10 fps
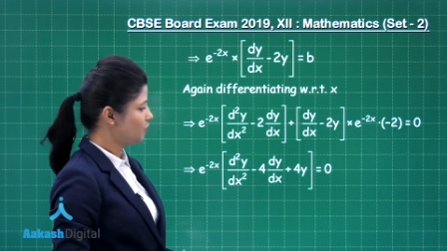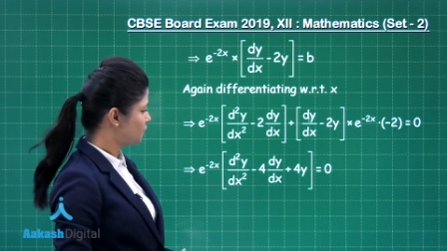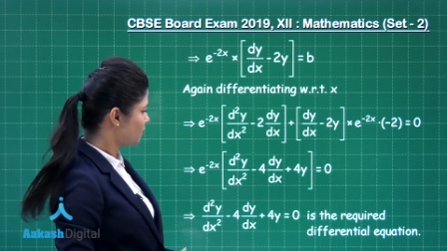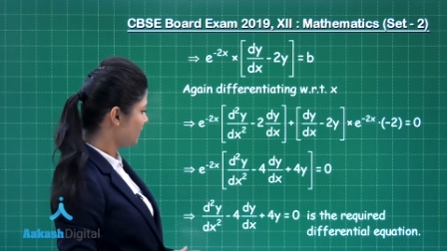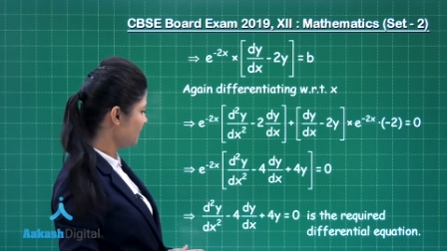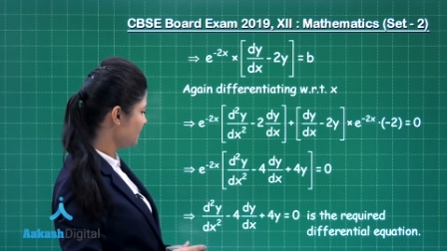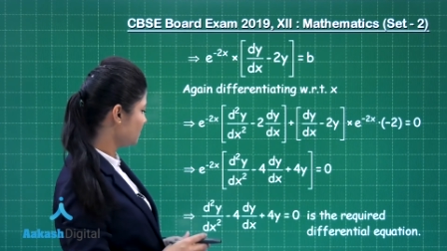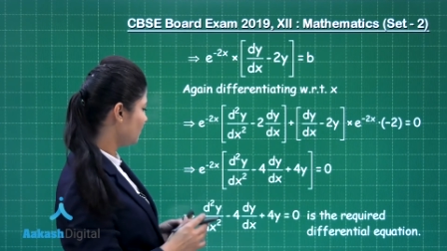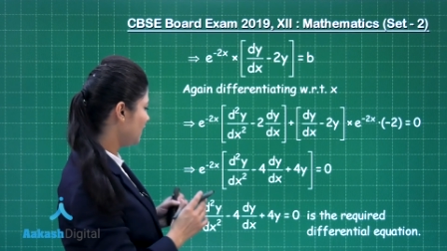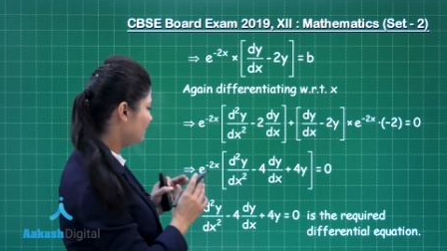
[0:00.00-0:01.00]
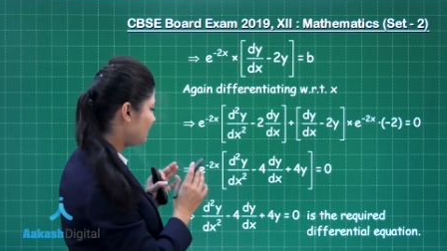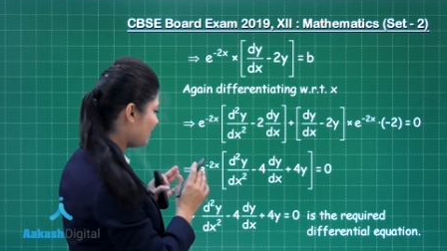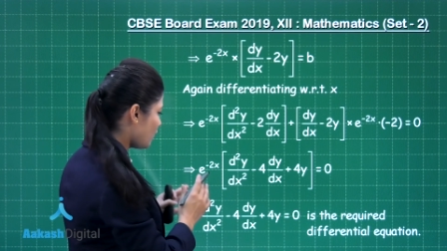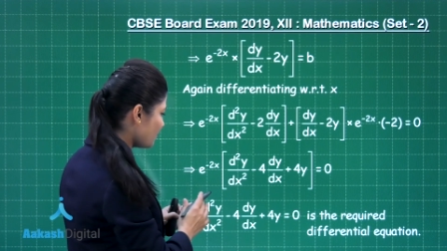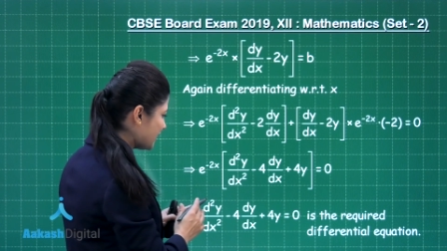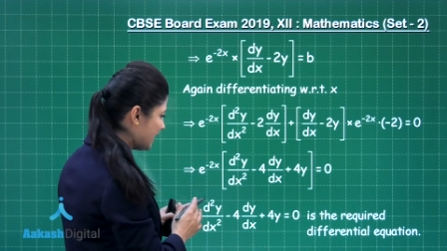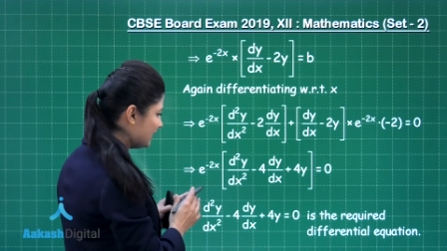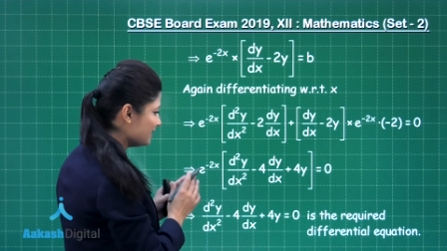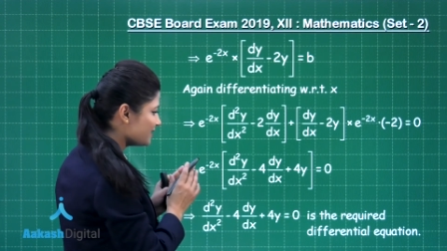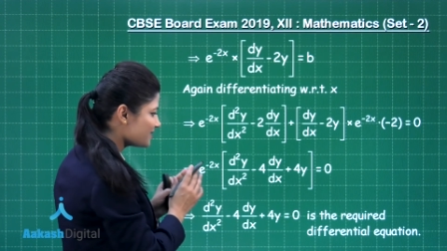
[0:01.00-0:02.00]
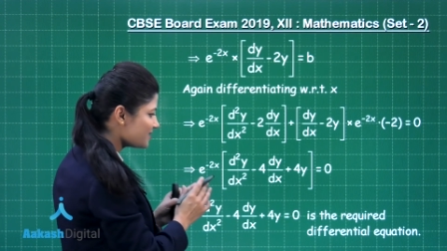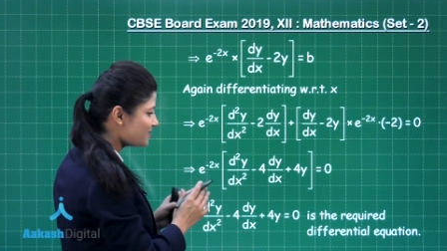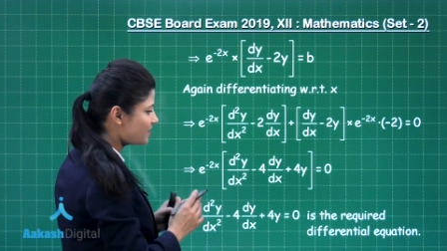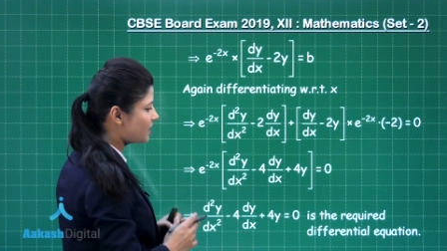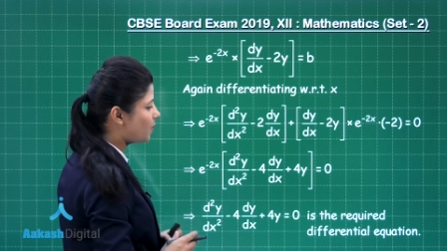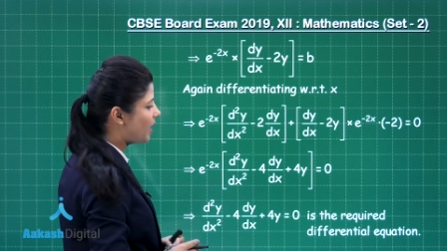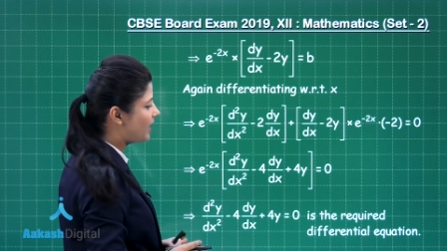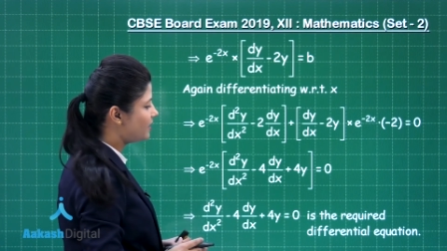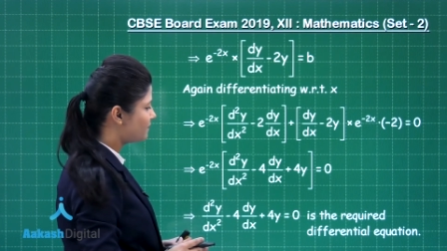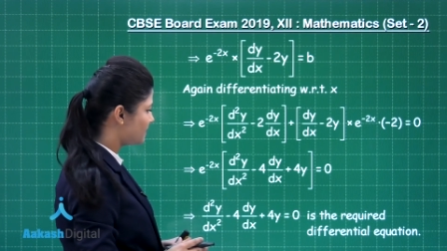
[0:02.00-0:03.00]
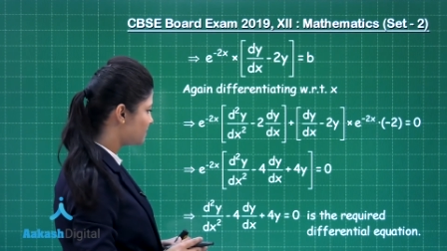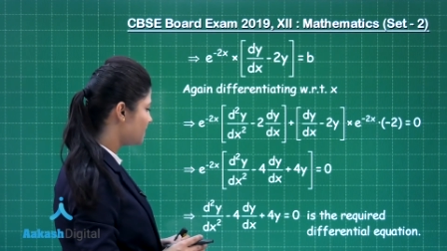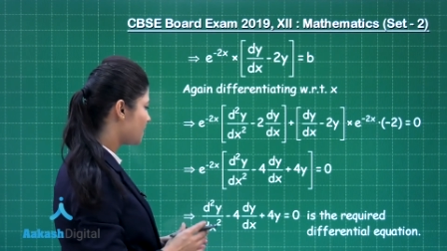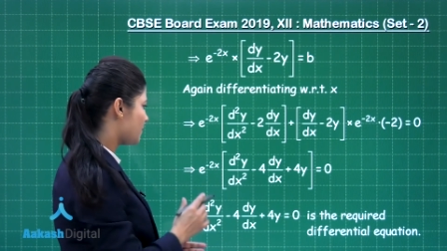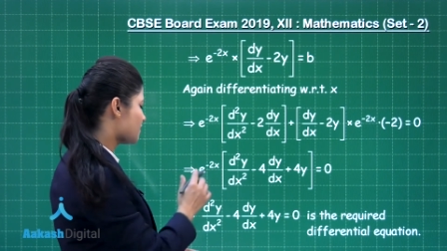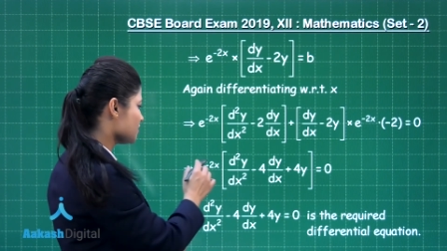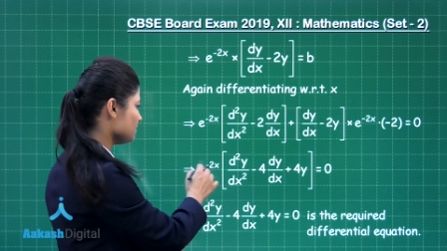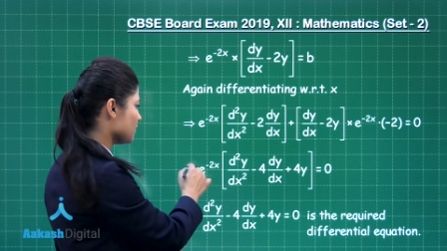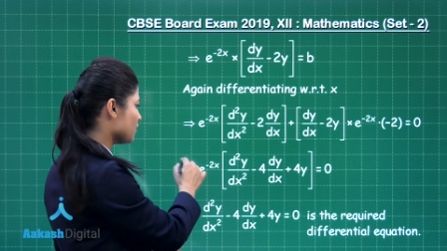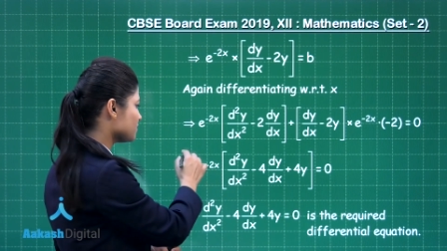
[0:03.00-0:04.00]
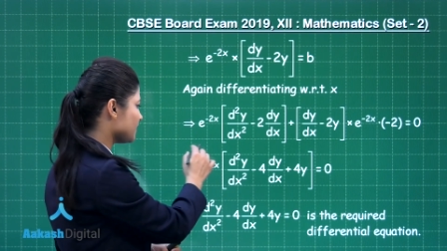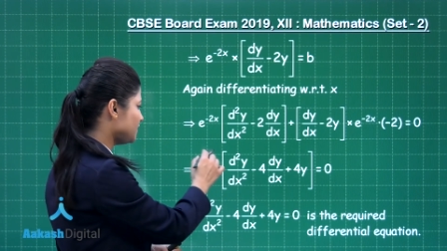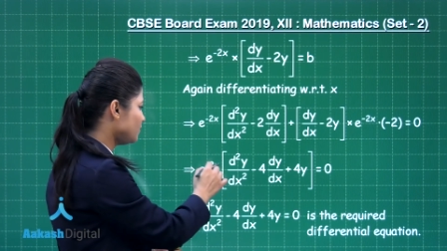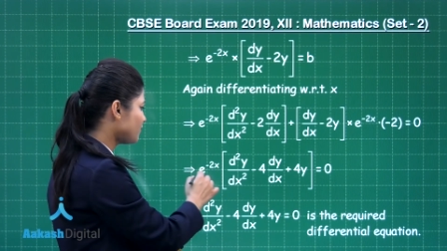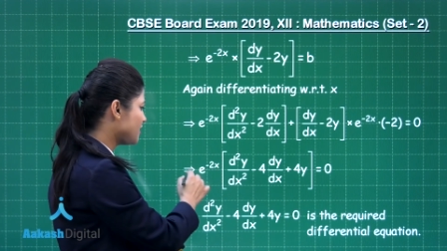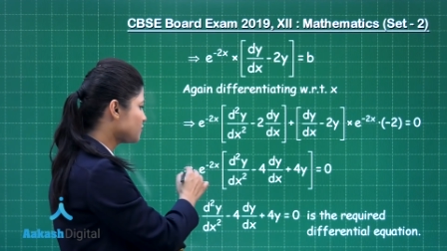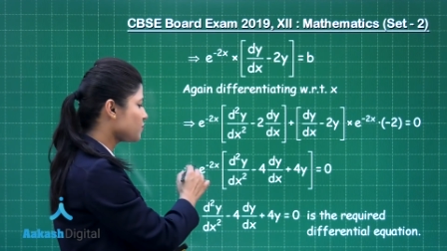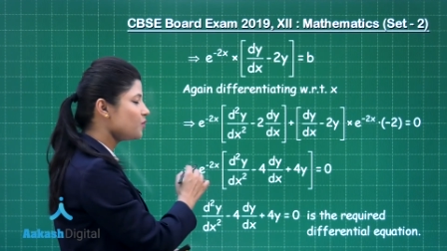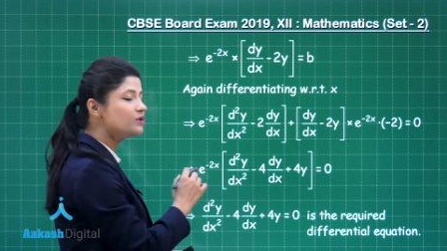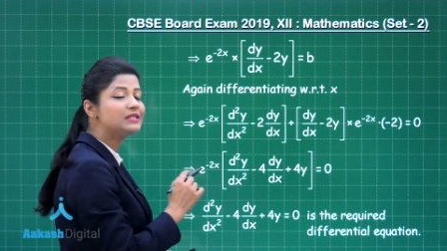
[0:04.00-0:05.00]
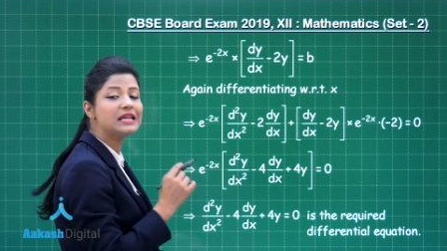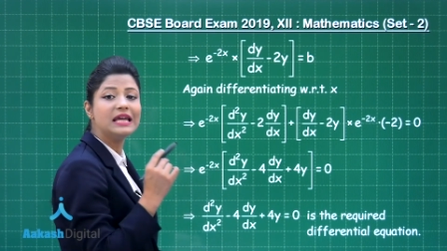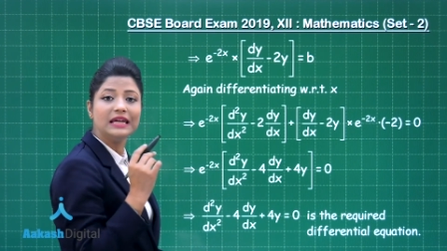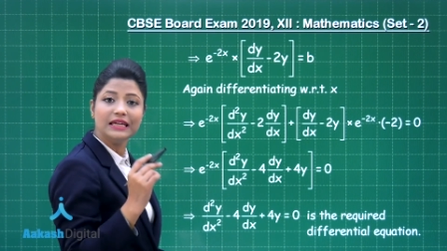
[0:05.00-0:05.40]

So in this way, we have obtained this is the required differential equation, because when you transpose